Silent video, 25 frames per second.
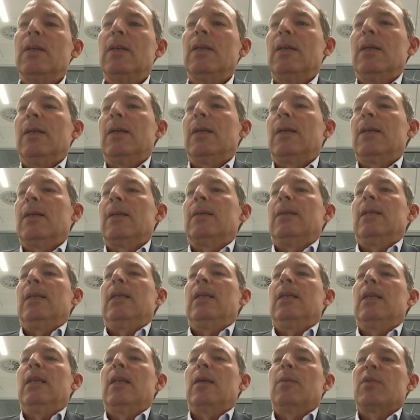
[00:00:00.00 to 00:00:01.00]

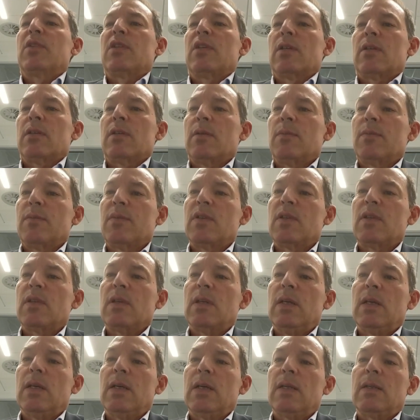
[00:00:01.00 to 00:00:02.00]
EDM systems,
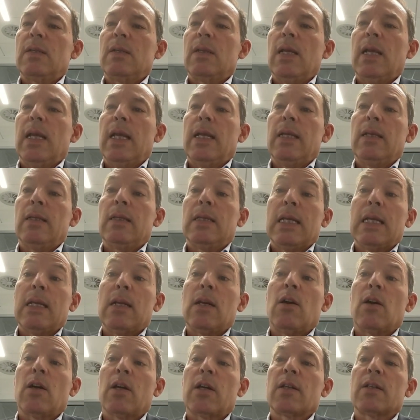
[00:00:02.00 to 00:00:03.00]
and
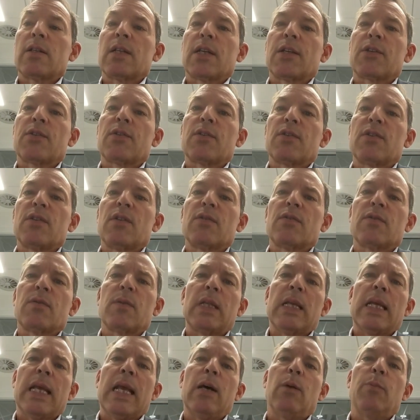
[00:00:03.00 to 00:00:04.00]
data architectures, and is
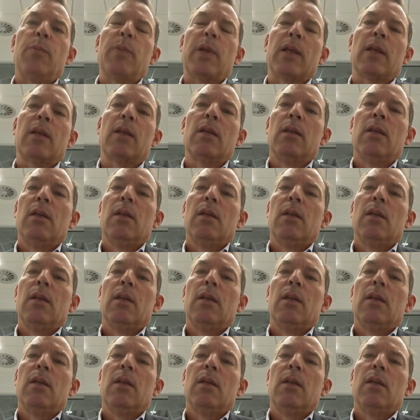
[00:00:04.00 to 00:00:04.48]
really helping